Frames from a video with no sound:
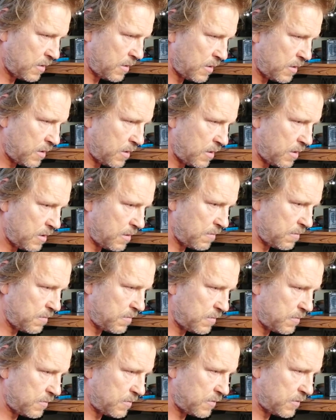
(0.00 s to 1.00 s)

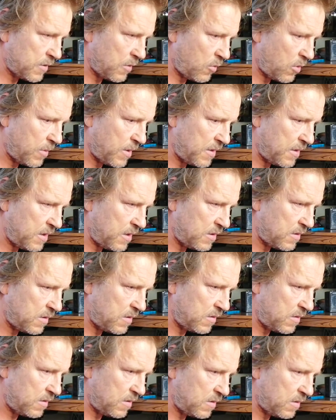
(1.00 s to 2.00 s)
So what about this?
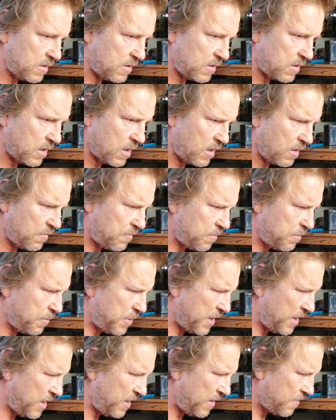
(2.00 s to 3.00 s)
This is the key of
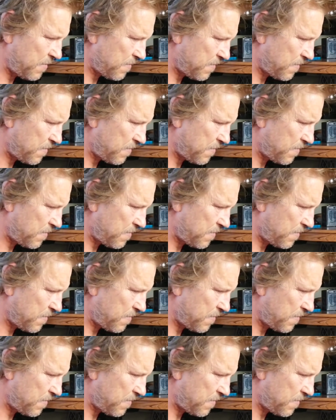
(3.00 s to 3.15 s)
B,